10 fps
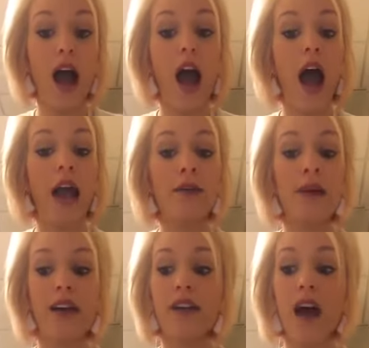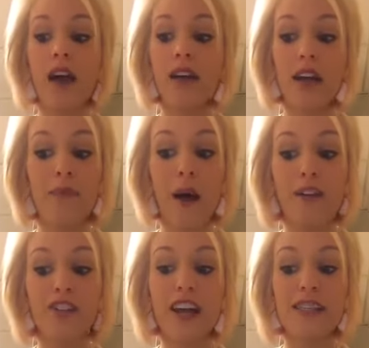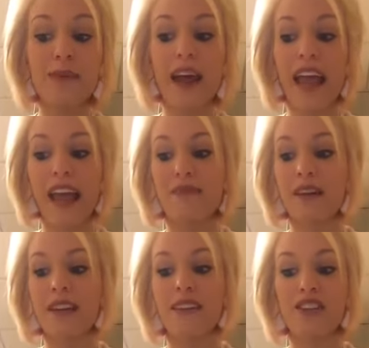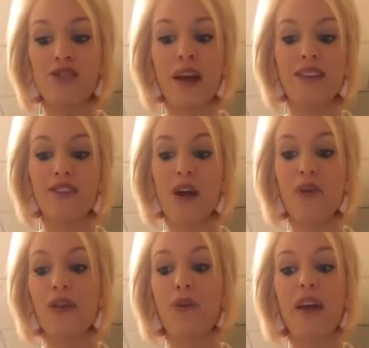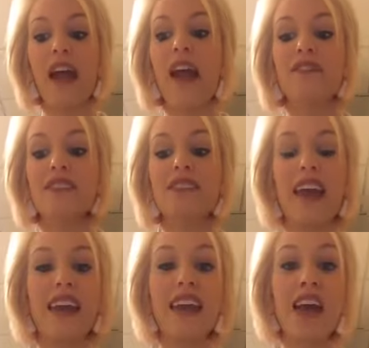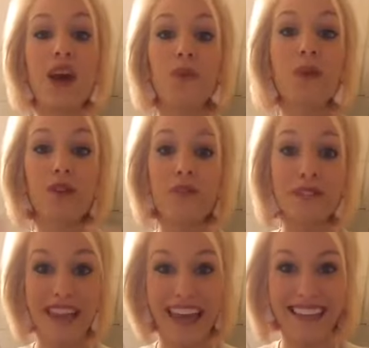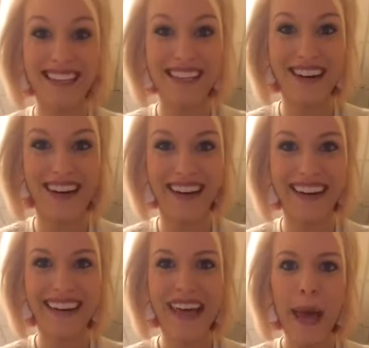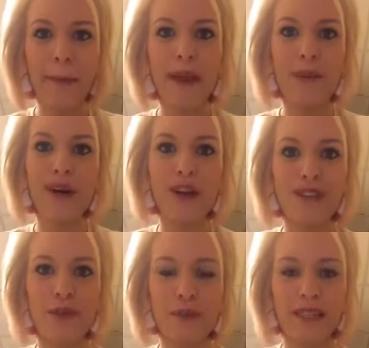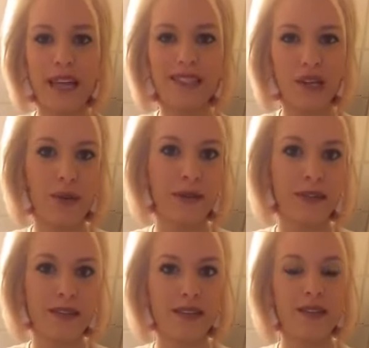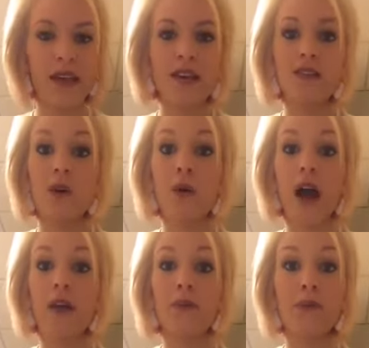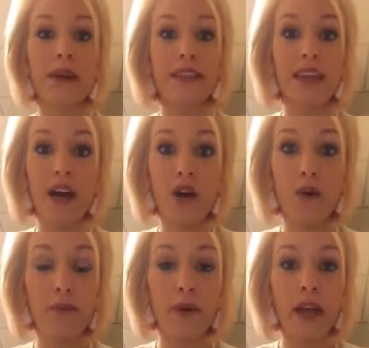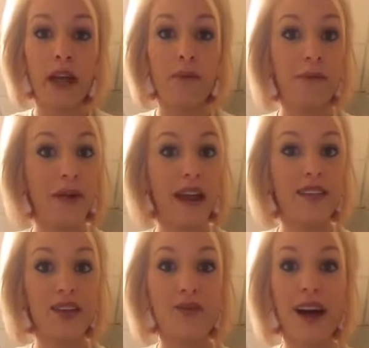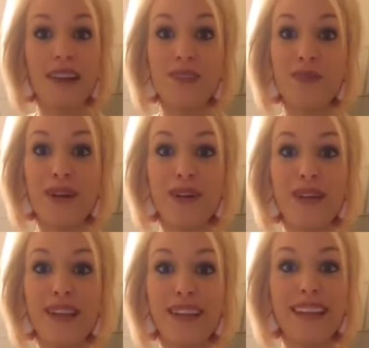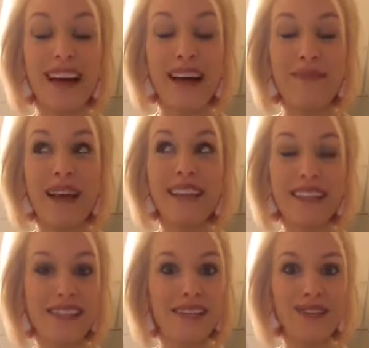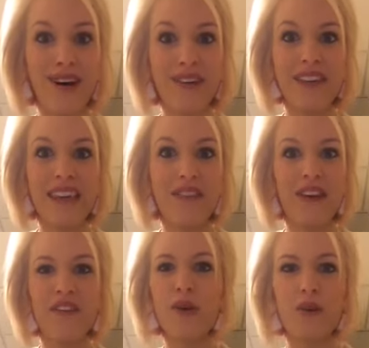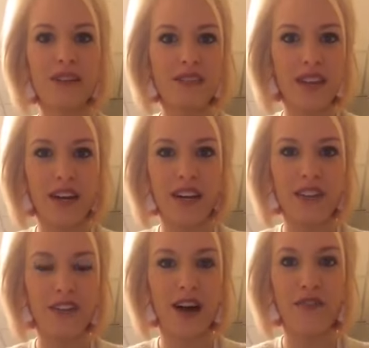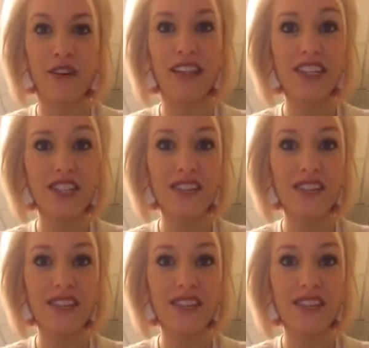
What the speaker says: I'm not going to apologize, but I am going to let you guys know that what I have to say will pertain to God, but it will also pertain to your business. So I really hope and pray that you guys will listen along, even if you don't consider yourself religious,